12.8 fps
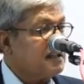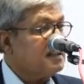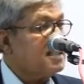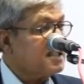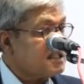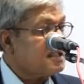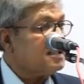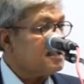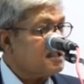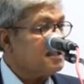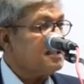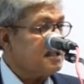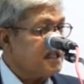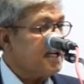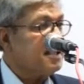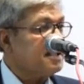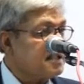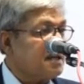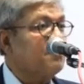this
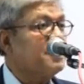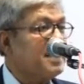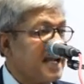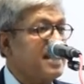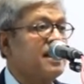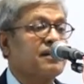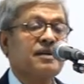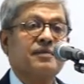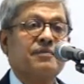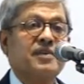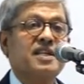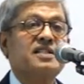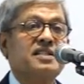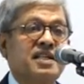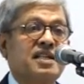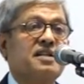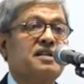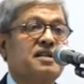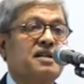needed some take. This
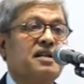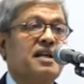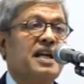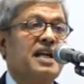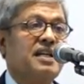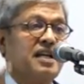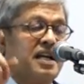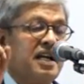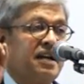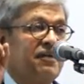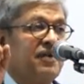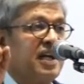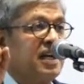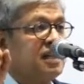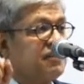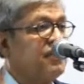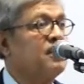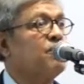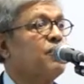needed a very
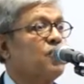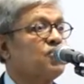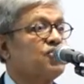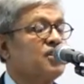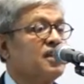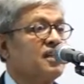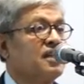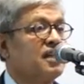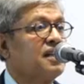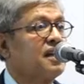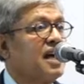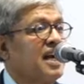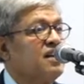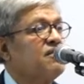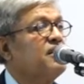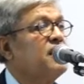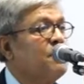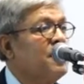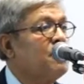different approach than the kind of
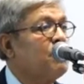timid